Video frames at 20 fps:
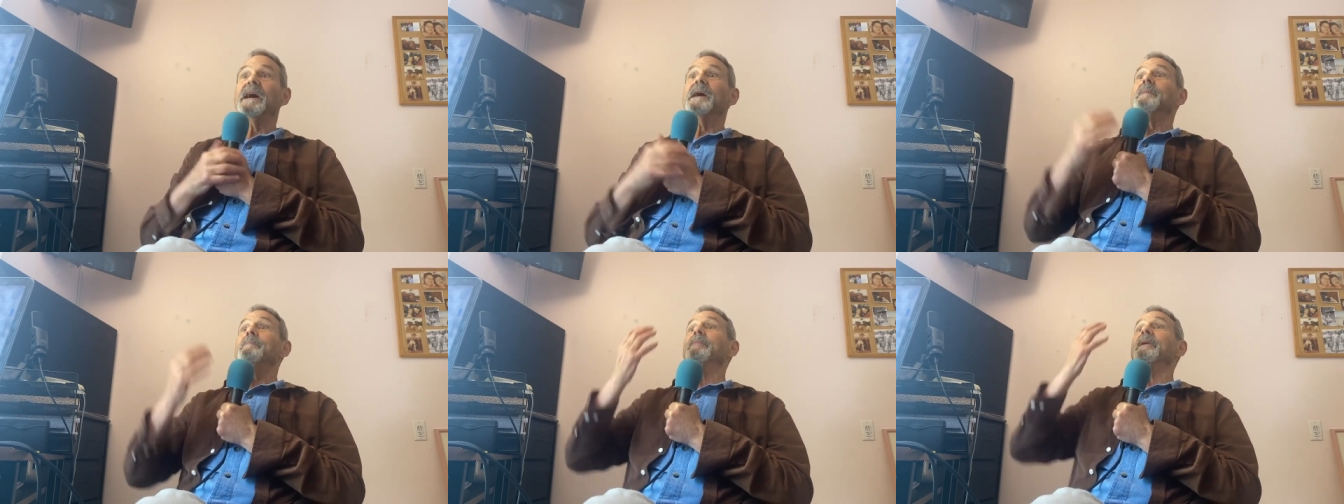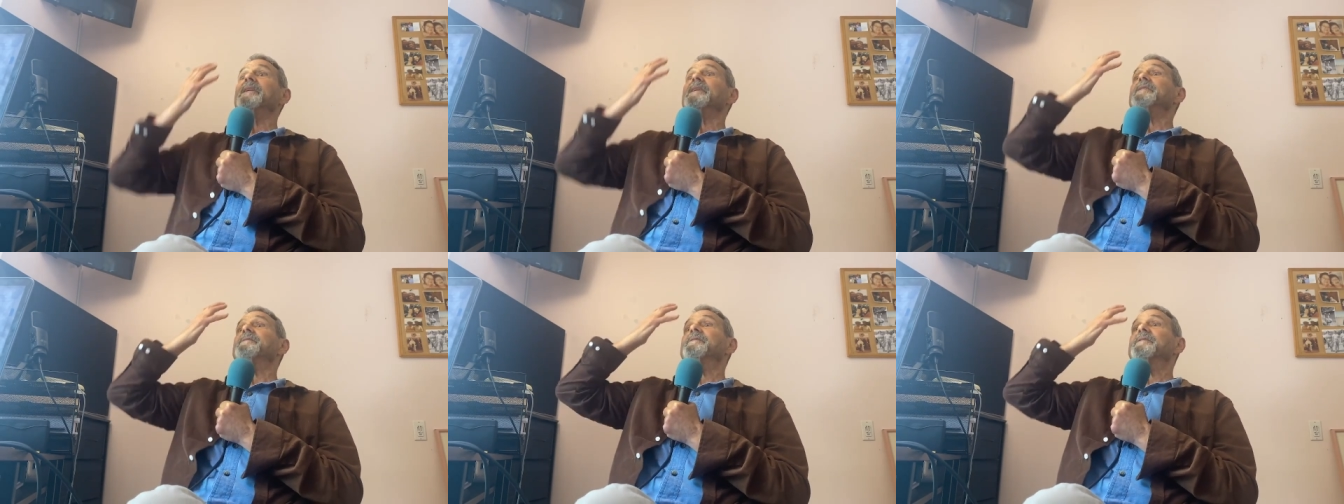
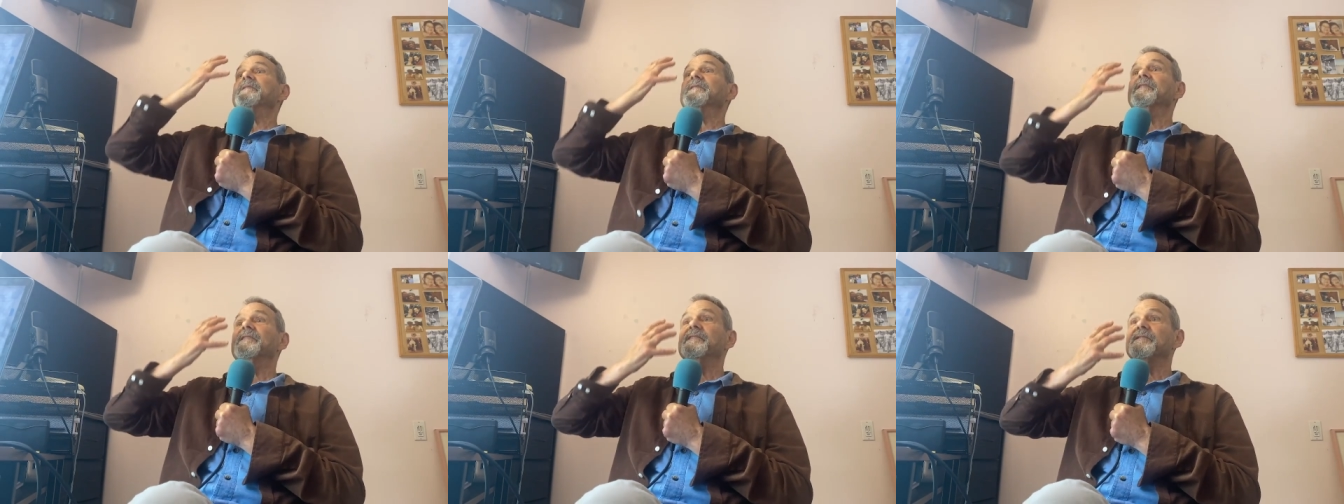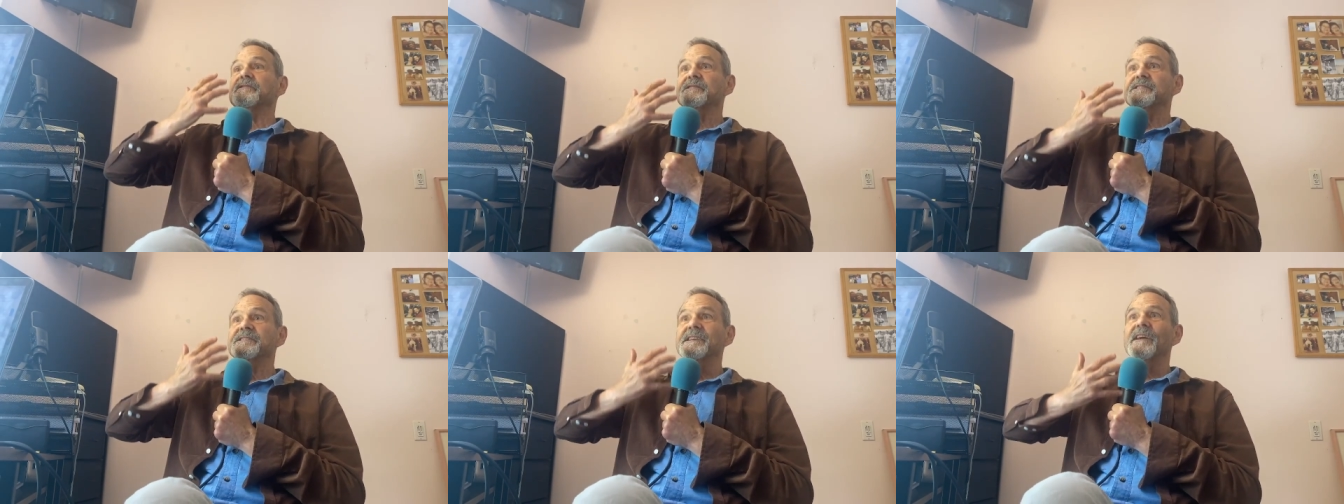but to
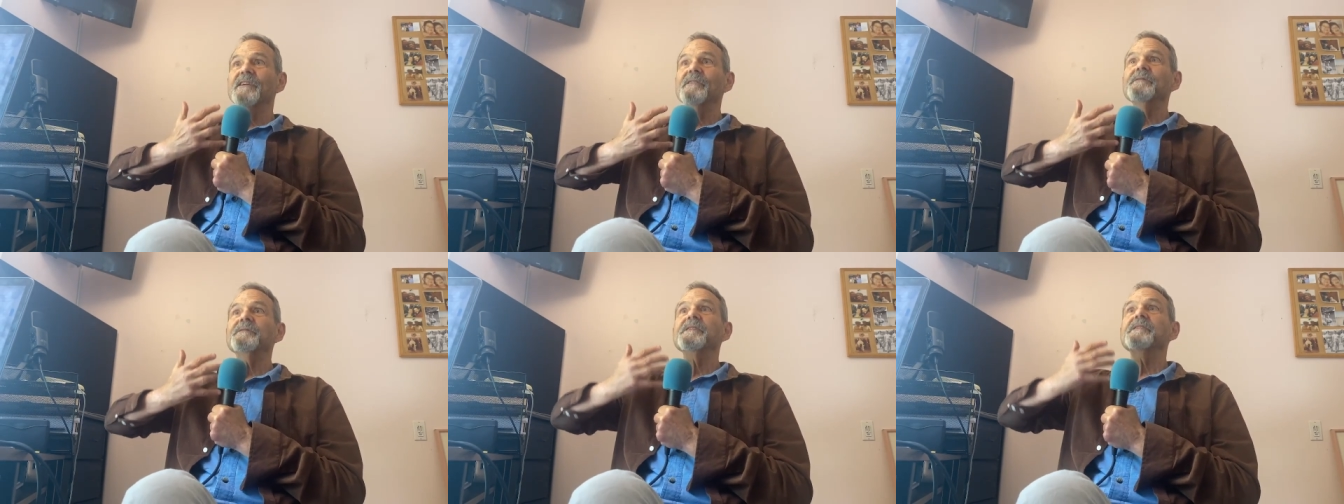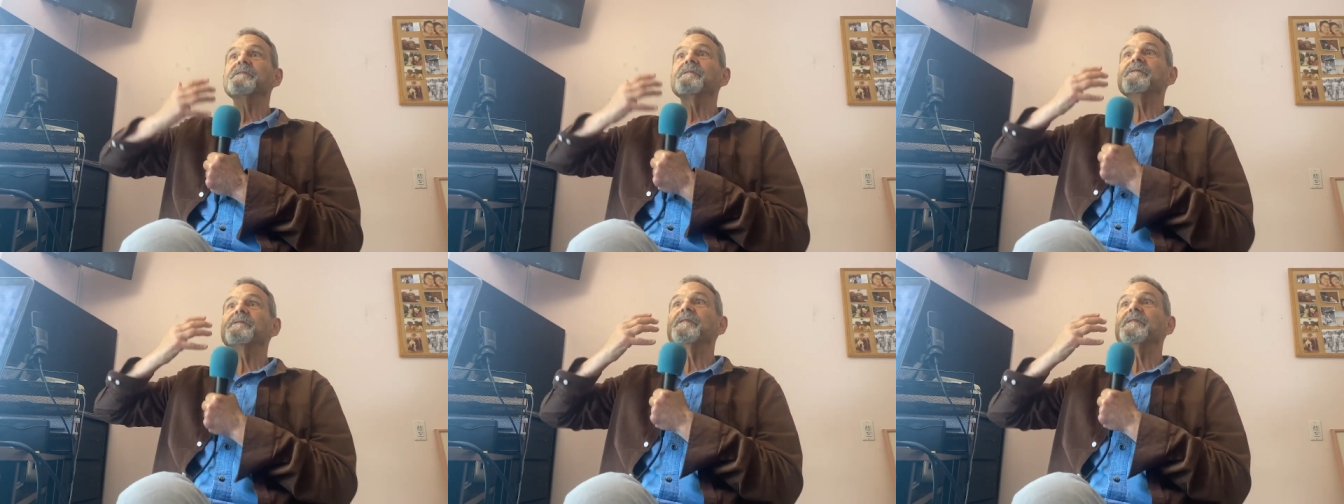yourself
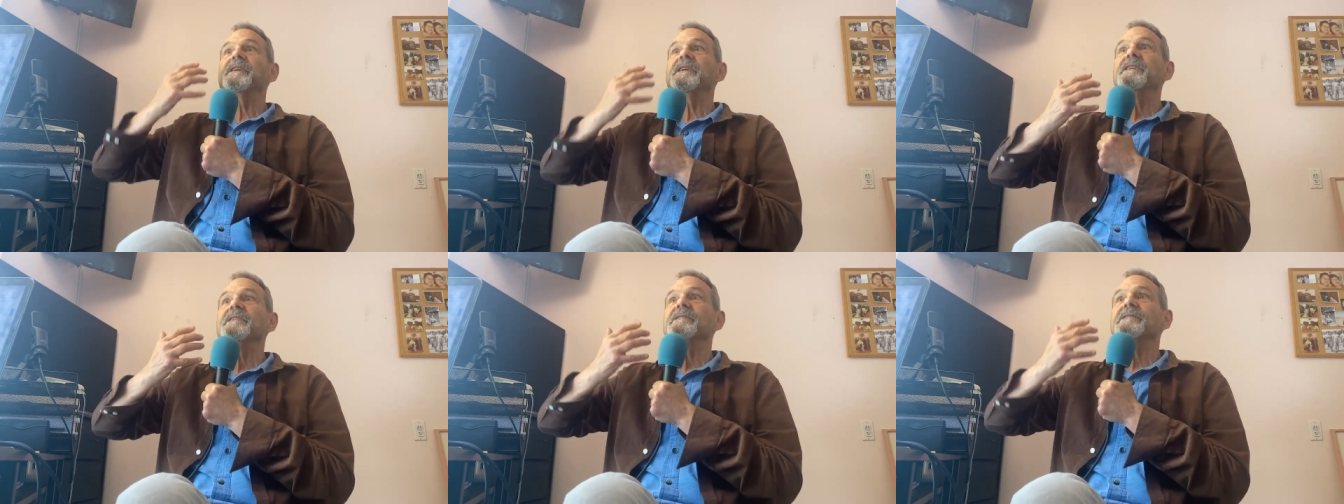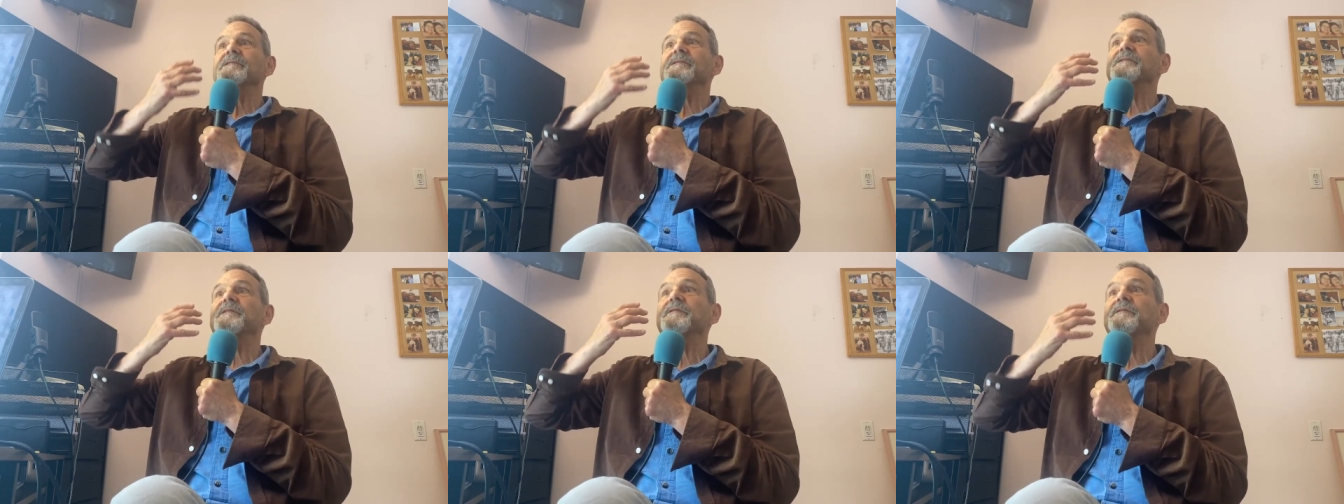it
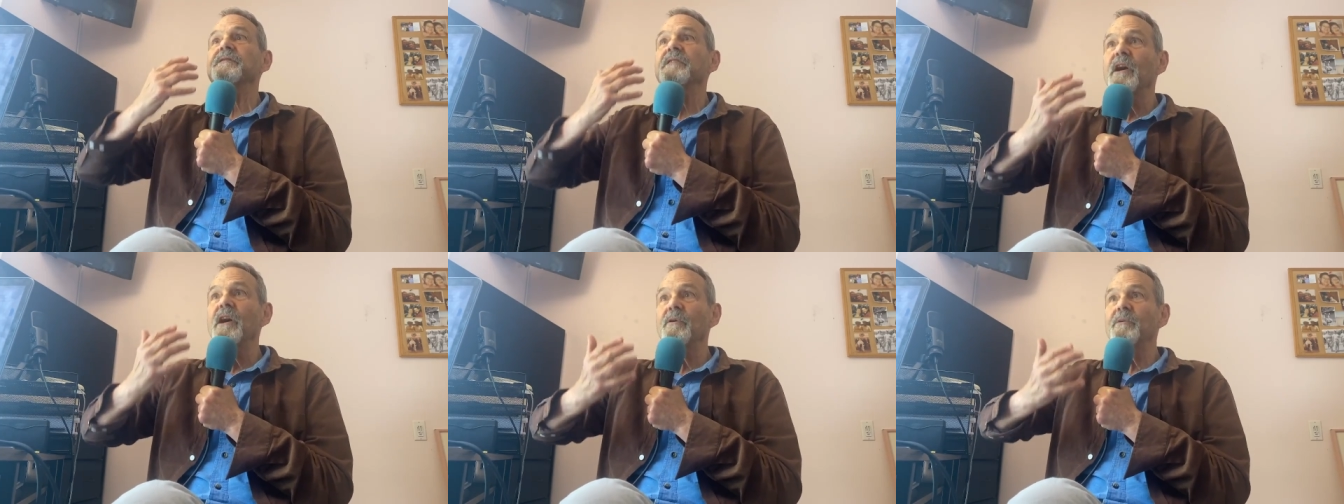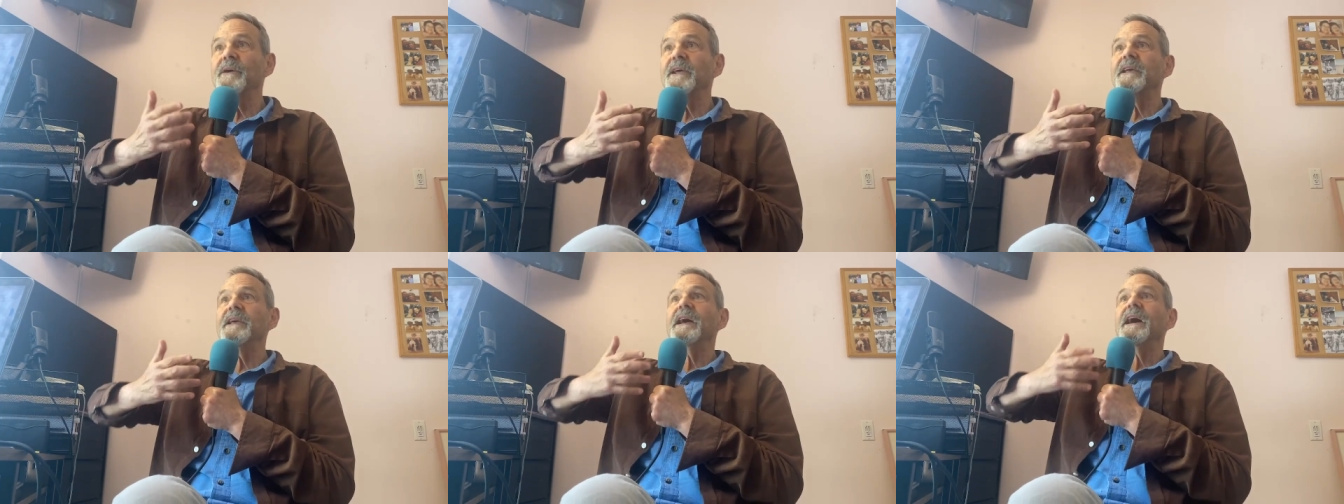feels
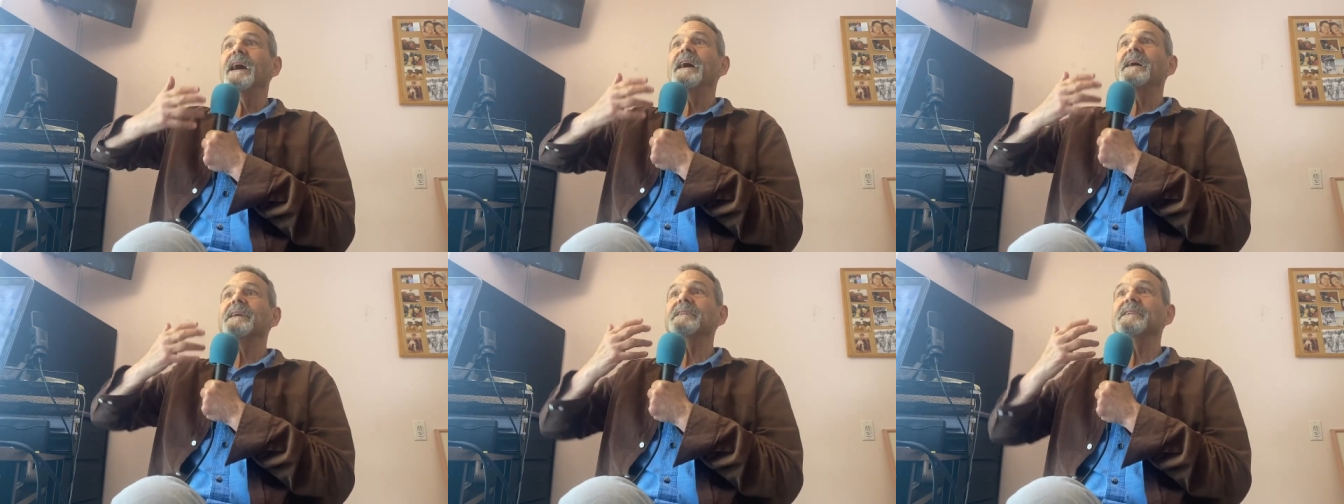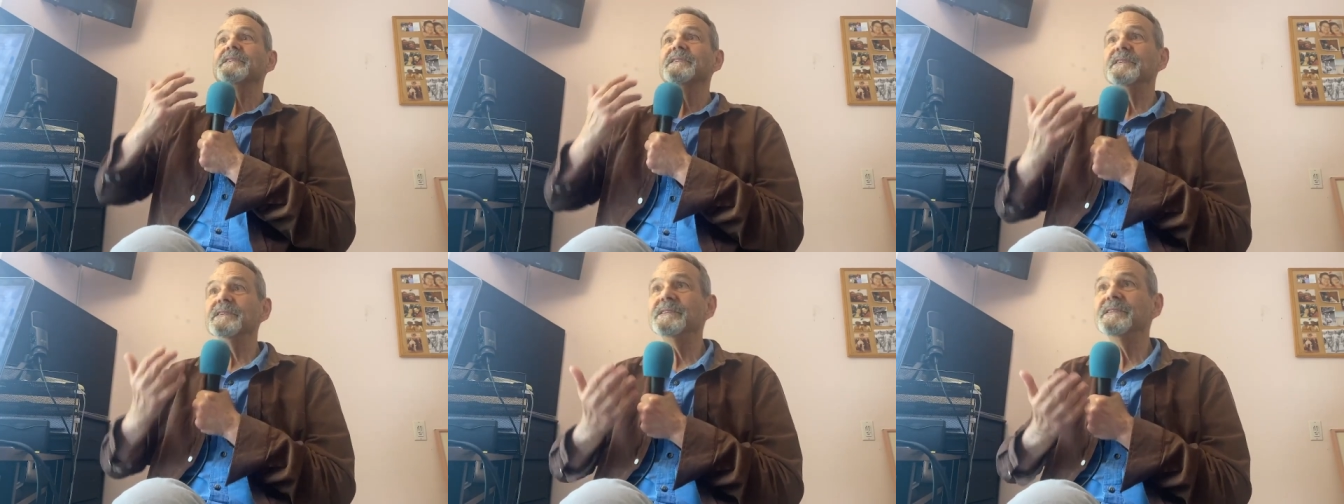flowy and
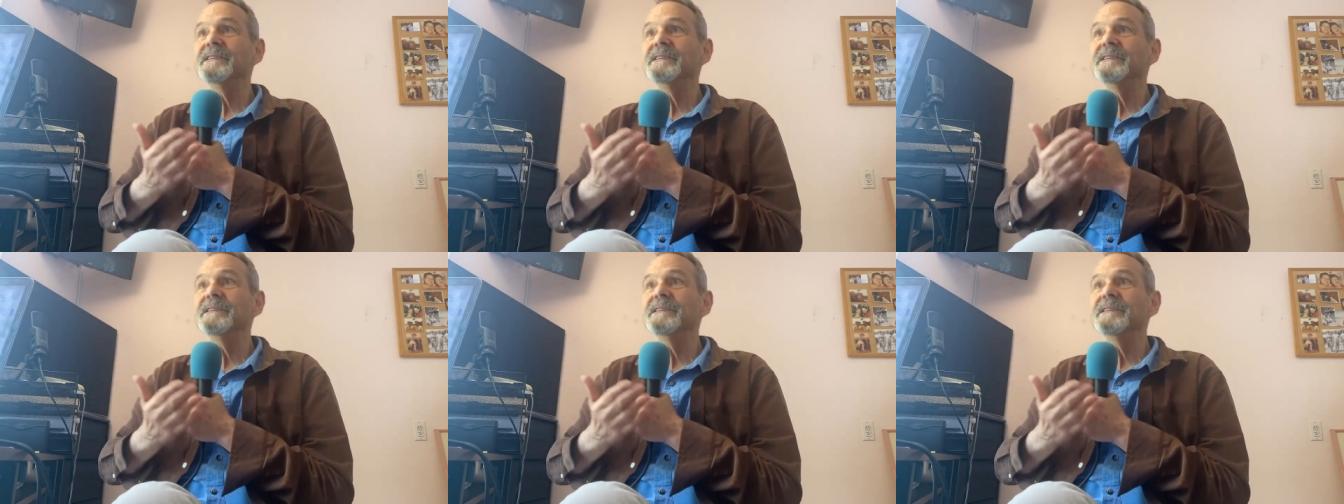good.